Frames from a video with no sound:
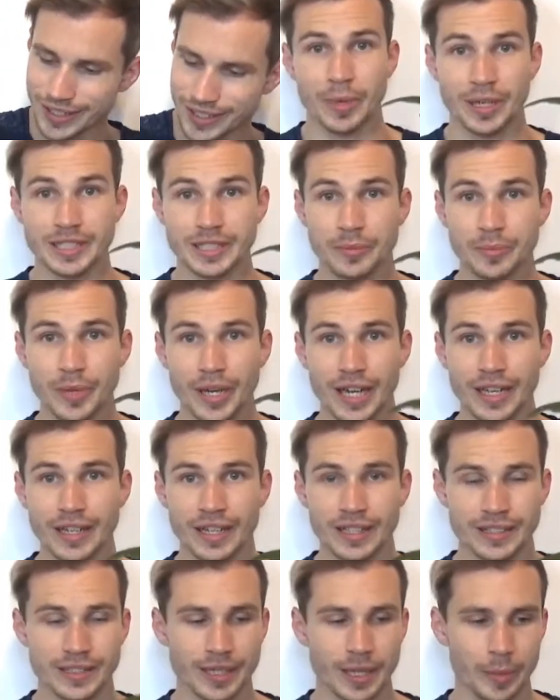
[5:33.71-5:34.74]
But the main
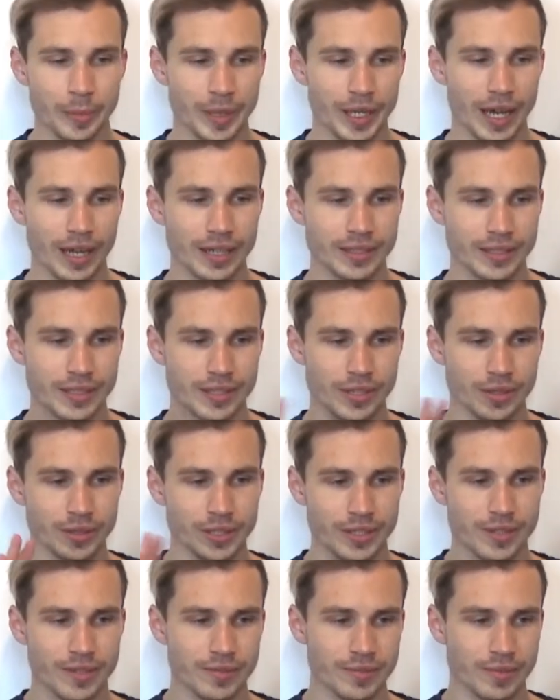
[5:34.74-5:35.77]
idea behind
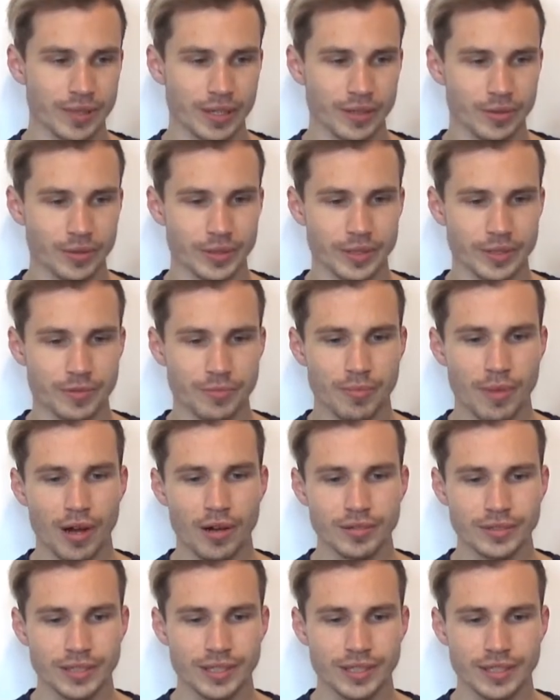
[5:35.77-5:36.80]
all this
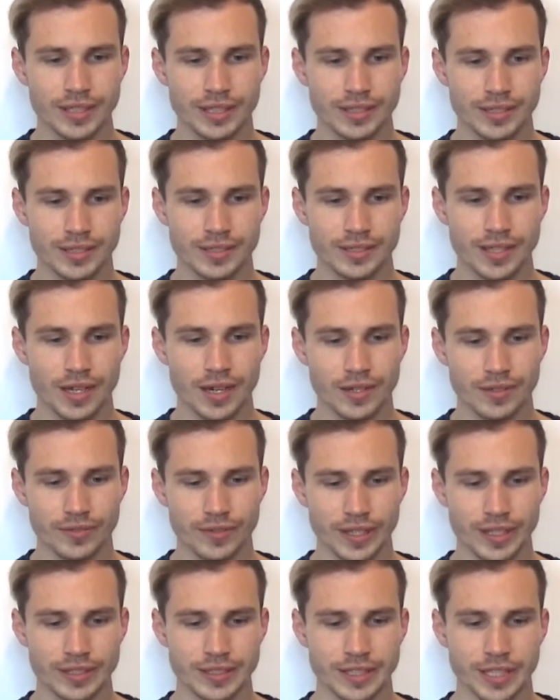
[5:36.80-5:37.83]
mounting and stuff
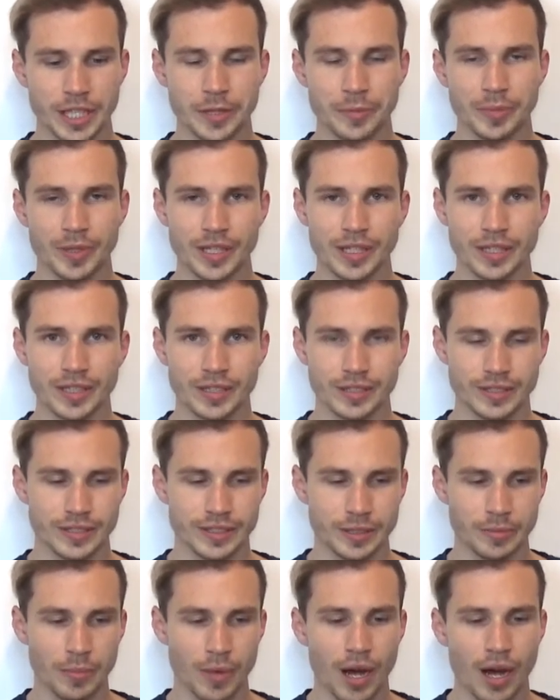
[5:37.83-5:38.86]
and keeping
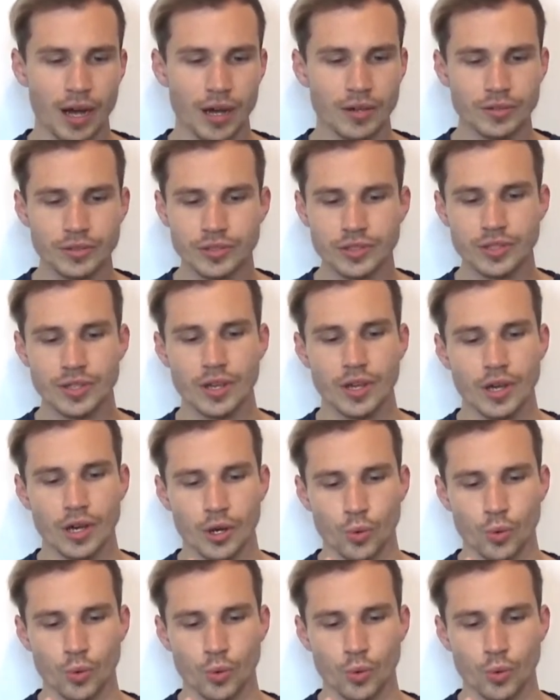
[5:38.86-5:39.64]
the mounts